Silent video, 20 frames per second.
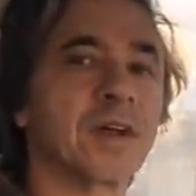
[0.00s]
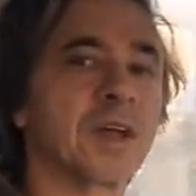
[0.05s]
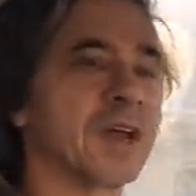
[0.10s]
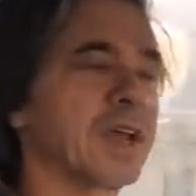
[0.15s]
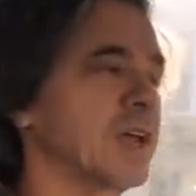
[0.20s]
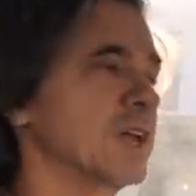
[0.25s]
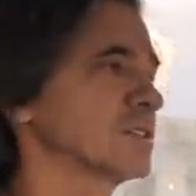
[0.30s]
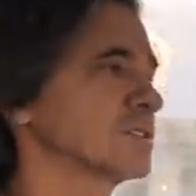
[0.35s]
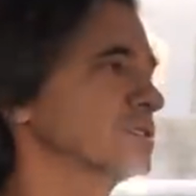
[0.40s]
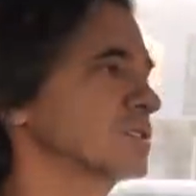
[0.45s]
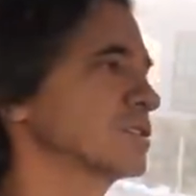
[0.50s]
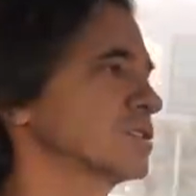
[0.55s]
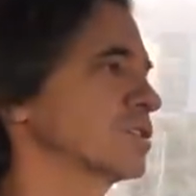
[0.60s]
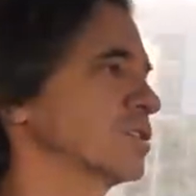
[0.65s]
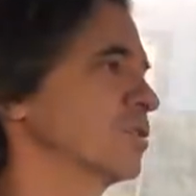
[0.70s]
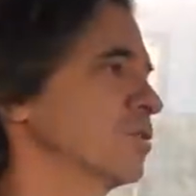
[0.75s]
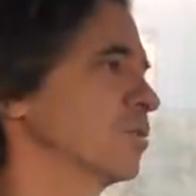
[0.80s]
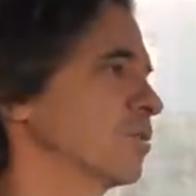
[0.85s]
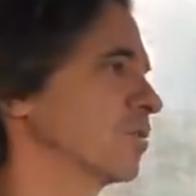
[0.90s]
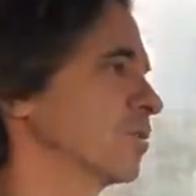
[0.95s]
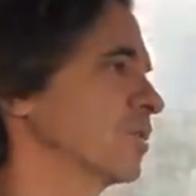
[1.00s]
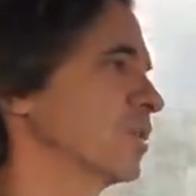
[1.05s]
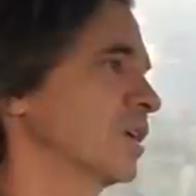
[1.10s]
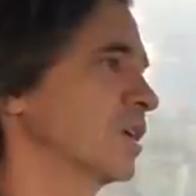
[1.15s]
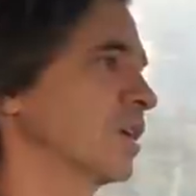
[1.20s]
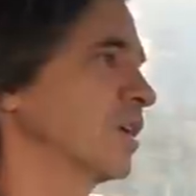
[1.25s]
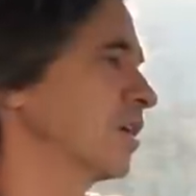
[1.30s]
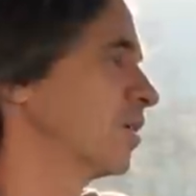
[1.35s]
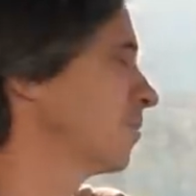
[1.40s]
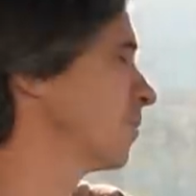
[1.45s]
And it has to do,
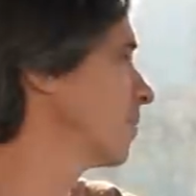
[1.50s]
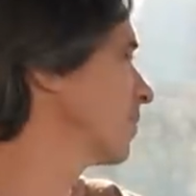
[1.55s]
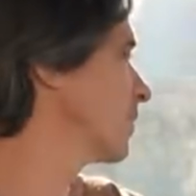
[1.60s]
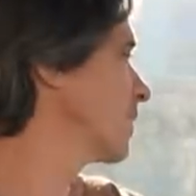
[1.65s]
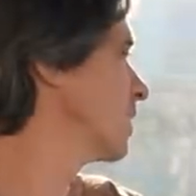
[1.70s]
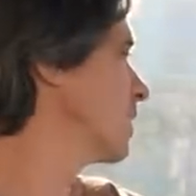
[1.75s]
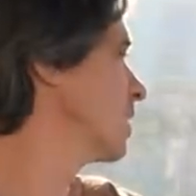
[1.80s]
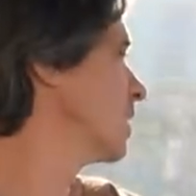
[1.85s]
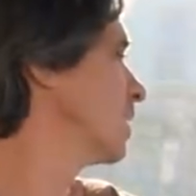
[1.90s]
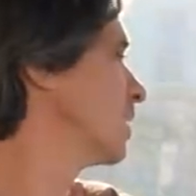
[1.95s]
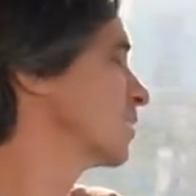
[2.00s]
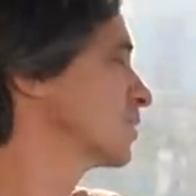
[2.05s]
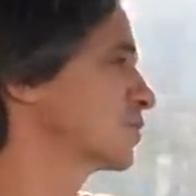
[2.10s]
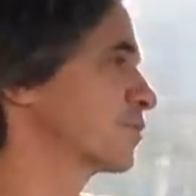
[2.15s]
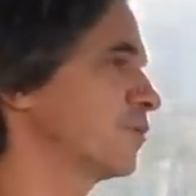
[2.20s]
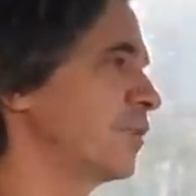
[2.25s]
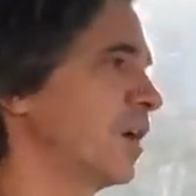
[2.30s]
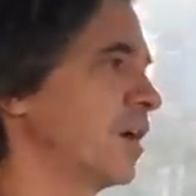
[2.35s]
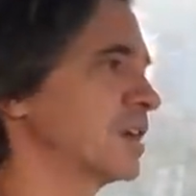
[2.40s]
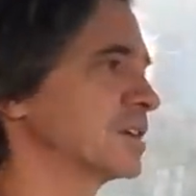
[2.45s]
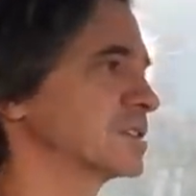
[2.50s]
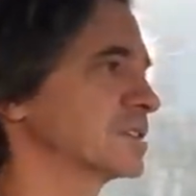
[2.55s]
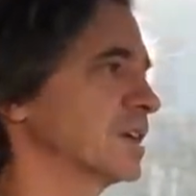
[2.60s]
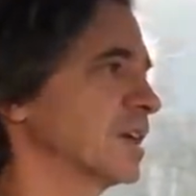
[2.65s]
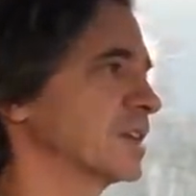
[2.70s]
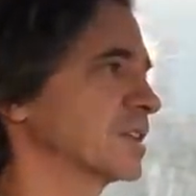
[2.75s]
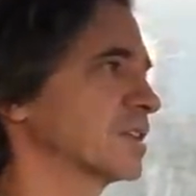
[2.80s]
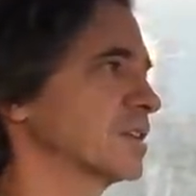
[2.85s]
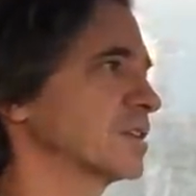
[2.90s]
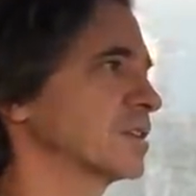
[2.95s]
you know, as far as
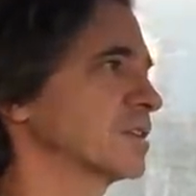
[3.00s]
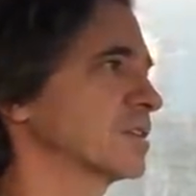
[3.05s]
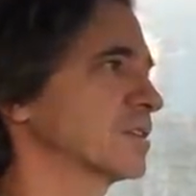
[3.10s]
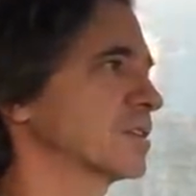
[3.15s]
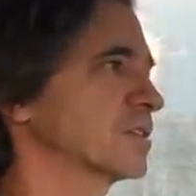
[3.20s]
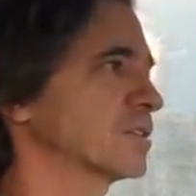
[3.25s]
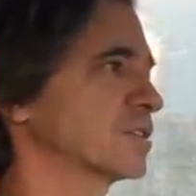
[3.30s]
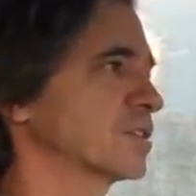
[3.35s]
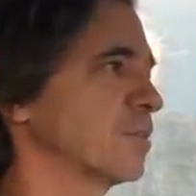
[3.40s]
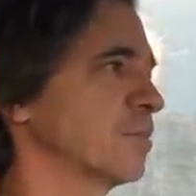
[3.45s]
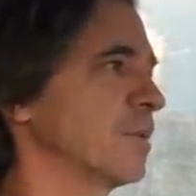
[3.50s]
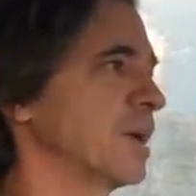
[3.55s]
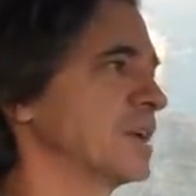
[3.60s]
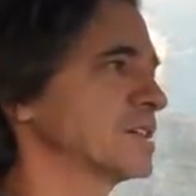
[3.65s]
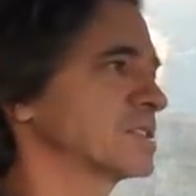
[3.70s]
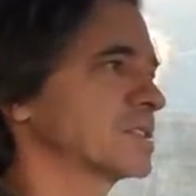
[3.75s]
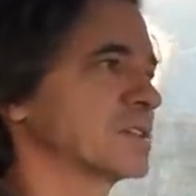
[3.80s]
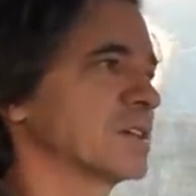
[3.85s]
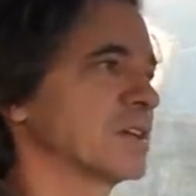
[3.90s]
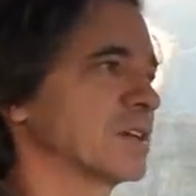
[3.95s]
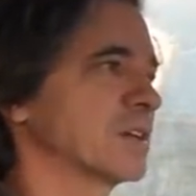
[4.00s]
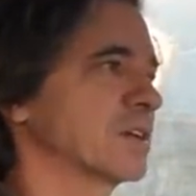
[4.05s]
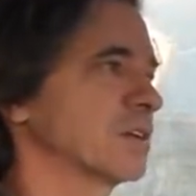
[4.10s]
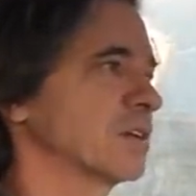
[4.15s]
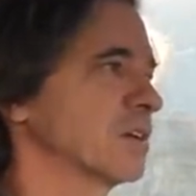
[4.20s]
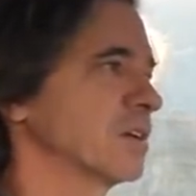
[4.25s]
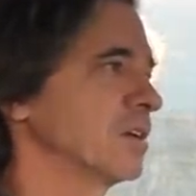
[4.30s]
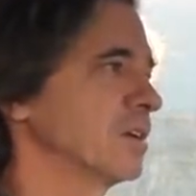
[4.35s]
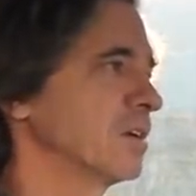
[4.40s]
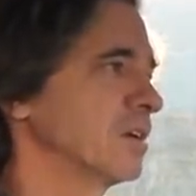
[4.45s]
like the domestic,
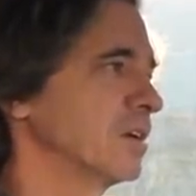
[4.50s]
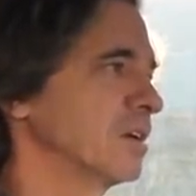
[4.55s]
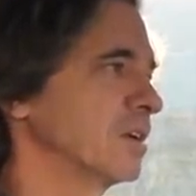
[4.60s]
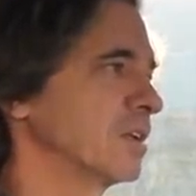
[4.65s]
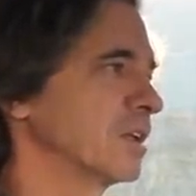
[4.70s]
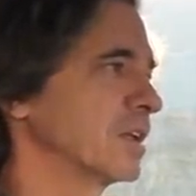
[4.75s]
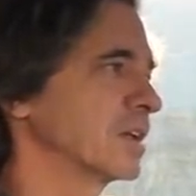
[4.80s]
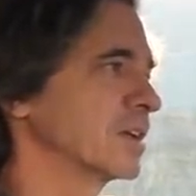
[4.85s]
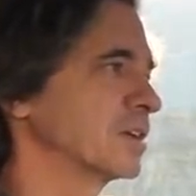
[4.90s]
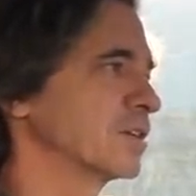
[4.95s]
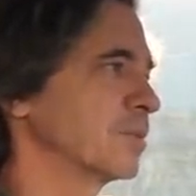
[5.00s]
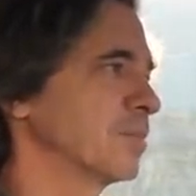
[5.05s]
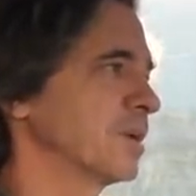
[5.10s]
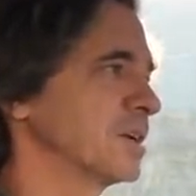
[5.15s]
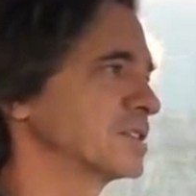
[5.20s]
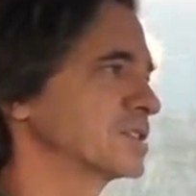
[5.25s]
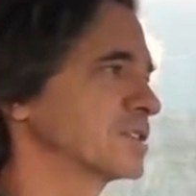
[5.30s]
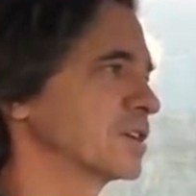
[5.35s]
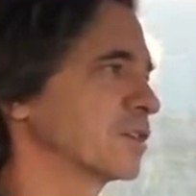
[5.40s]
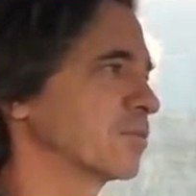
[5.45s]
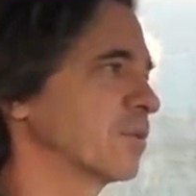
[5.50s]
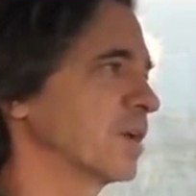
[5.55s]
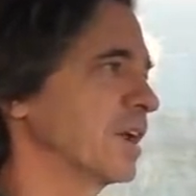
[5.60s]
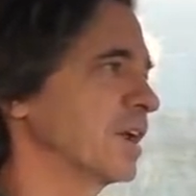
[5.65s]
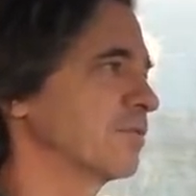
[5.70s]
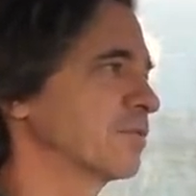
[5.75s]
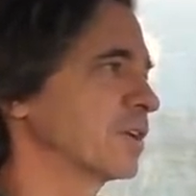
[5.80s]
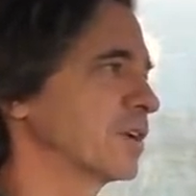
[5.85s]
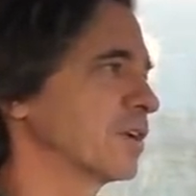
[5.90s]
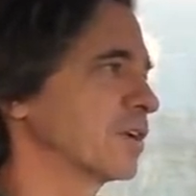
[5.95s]
like a domestic
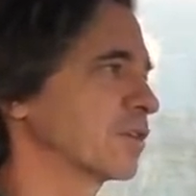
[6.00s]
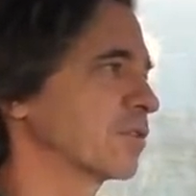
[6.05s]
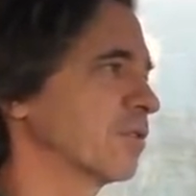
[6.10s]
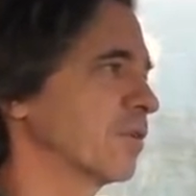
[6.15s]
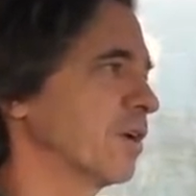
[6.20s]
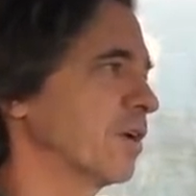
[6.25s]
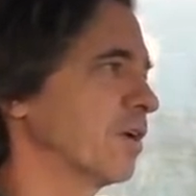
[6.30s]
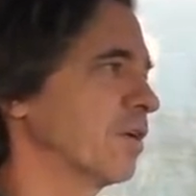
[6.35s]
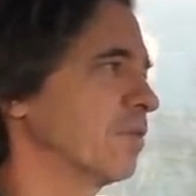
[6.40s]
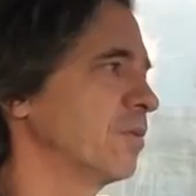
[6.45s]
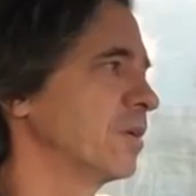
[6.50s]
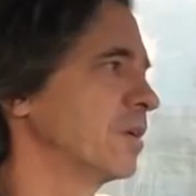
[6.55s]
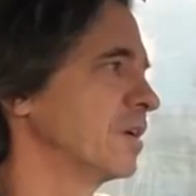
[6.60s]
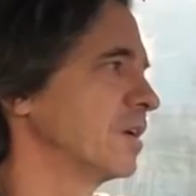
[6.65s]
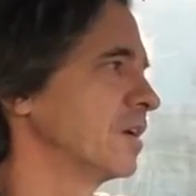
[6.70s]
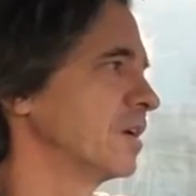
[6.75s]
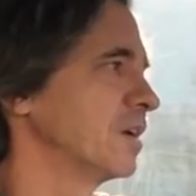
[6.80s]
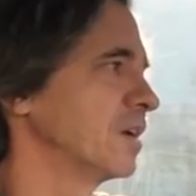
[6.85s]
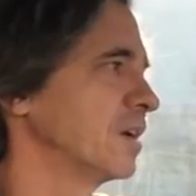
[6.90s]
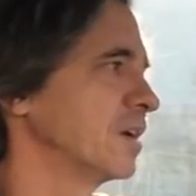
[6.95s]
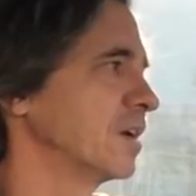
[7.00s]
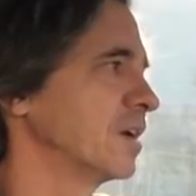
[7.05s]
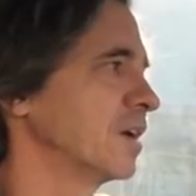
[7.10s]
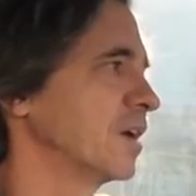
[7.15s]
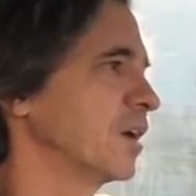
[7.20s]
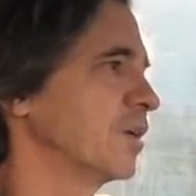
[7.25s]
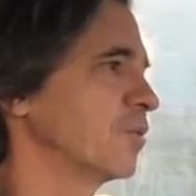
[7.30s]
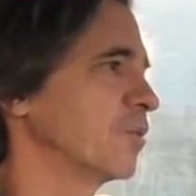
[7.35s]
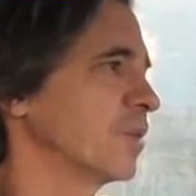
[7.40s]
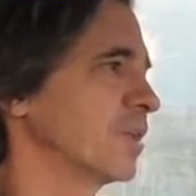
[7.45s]
raven or crow,
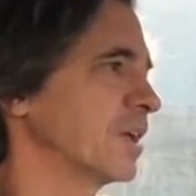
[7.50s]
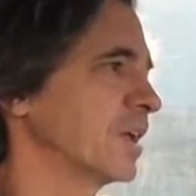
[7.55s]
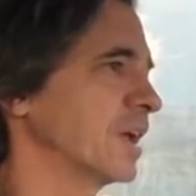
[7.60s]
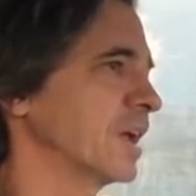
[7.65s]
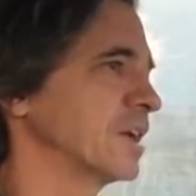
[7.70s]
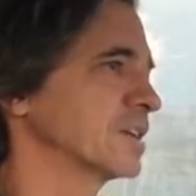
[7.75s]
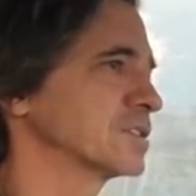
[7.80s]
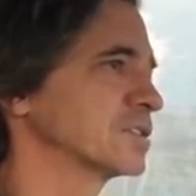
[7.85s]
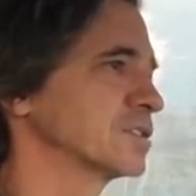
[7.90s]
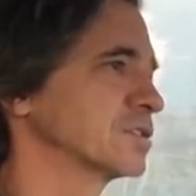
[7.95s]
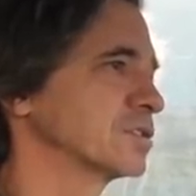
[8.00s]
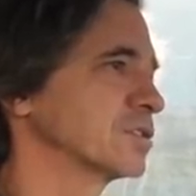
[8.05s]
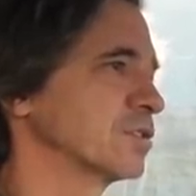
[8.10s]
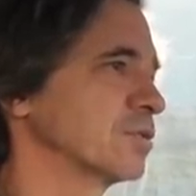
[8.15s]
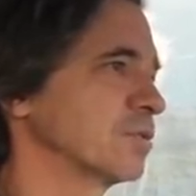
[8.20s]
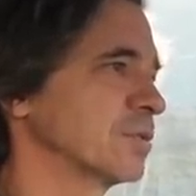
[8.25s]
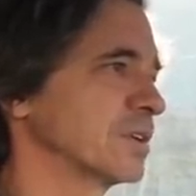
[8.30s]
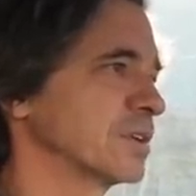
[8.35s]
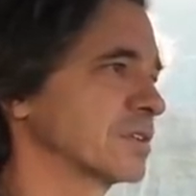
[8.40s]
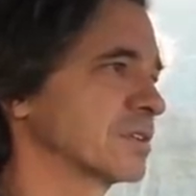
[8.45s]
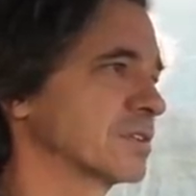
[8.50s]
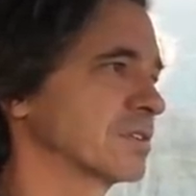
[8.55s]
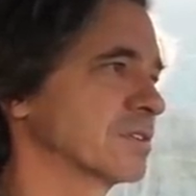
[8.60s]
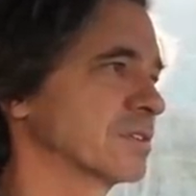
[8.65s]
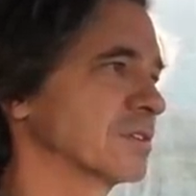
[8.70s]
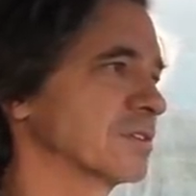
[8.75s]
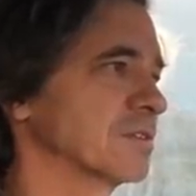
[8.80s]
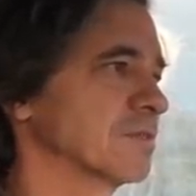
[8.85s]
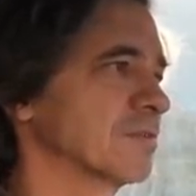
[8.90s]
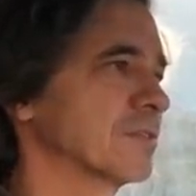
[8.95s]
it really has to do with
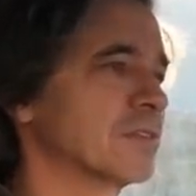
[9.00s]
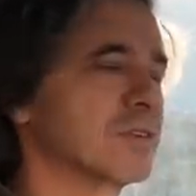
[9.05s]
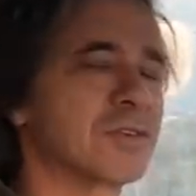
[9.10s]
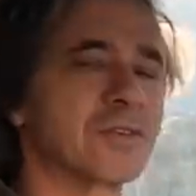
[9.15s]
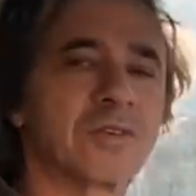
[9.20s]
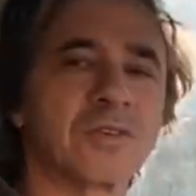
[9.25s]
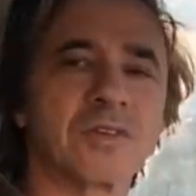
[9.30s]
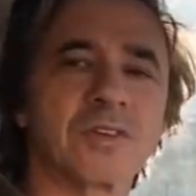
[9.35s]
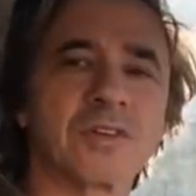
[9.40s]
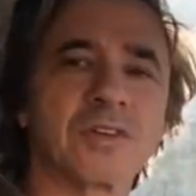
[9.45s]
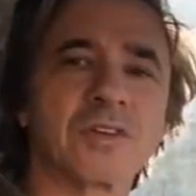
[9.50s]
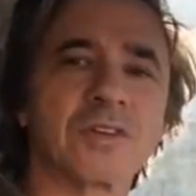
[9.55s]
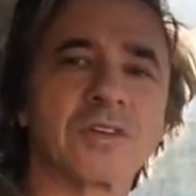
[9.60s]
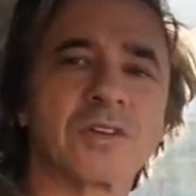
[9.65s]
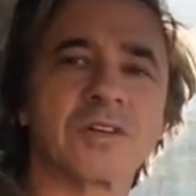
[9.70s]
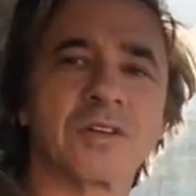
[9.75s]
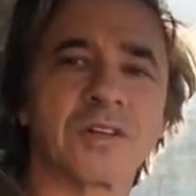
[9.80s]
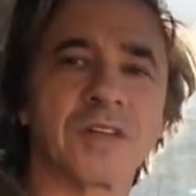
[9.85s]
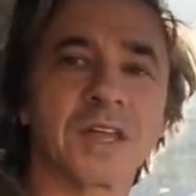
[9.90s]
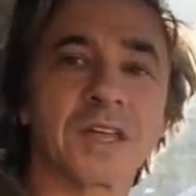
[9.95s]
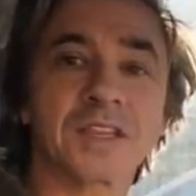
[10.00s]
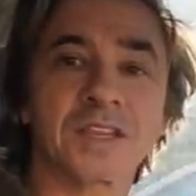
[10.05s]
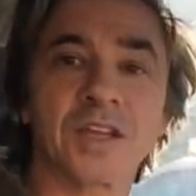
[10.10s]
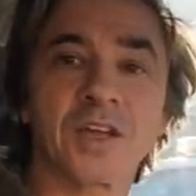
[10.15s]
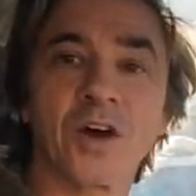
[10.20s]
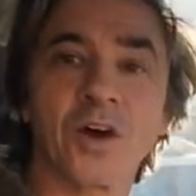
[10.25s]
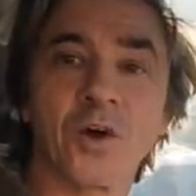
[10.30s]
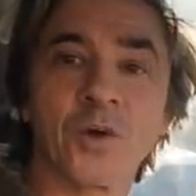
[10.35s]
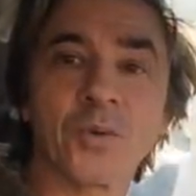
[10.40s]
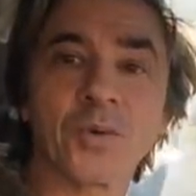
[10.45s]
like
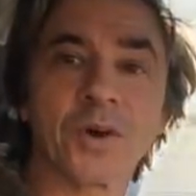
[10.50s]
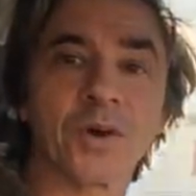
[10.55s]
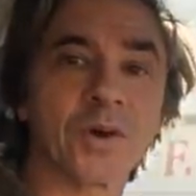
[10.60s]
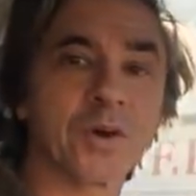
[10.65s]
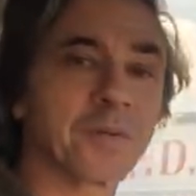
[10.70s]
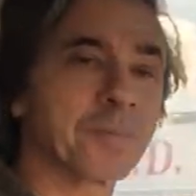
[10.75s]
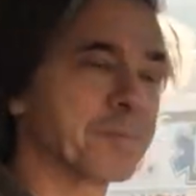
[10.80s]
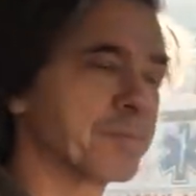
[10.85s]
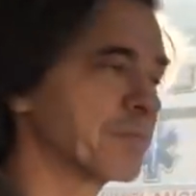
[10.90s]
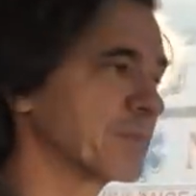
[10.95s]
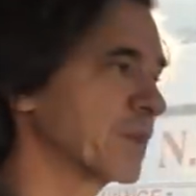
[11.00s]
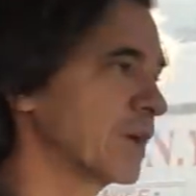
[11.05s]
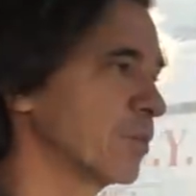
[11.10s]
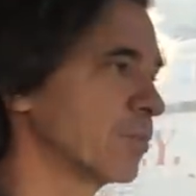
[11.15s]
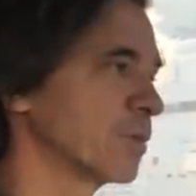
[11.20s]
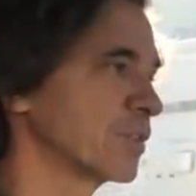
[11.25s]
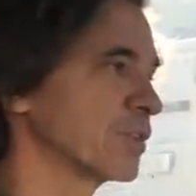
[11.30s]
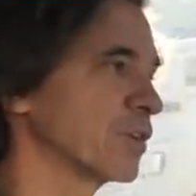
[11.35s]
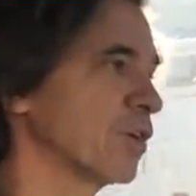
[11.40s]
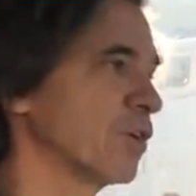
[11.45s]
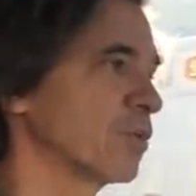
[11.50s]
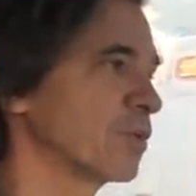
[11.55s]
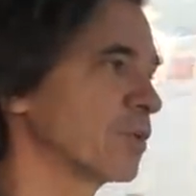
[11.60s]
the owner and what the